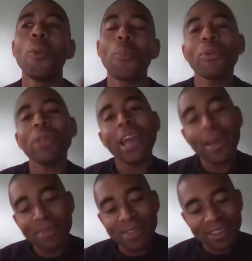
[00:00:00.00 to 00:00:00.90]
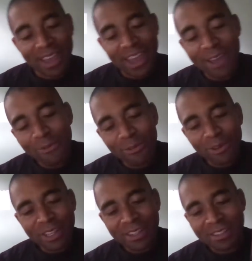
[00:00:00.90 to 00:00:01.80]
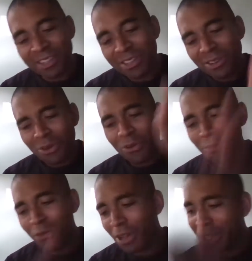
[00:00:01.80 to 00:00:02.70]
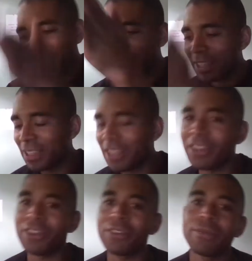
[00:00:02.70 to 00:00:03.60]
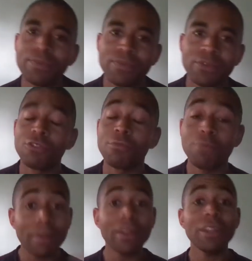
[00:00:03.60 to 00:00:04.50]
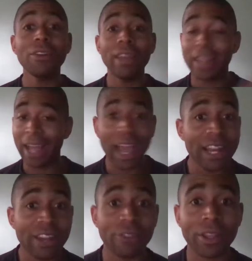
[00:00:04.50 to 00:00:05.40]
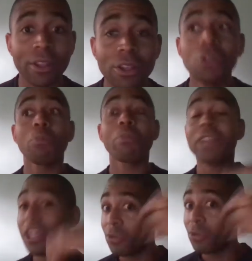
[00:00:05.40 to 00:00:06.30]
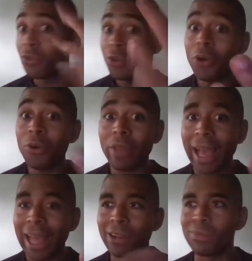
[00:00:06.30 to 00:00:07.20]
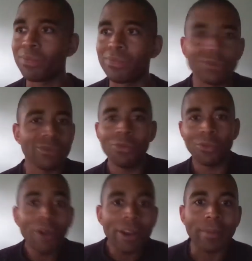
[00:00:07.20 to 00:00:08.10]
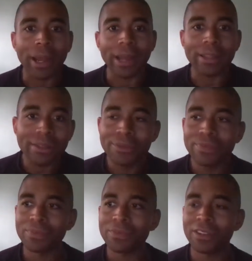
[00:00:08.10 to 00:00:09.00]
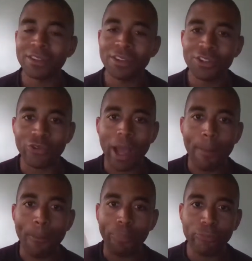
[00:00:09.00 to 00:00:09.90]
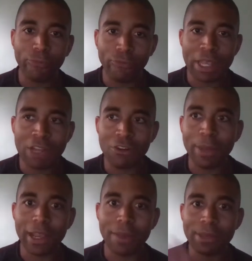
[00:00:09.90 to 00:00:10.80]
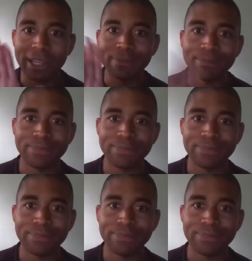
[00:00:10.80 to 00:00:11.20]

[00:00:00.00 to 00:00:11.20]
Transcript: But that happens every single fucking year. You probably didn't know that, I didn't know that. But now you know that, don't worry about it. It's gonna drop, and it'll go back up again.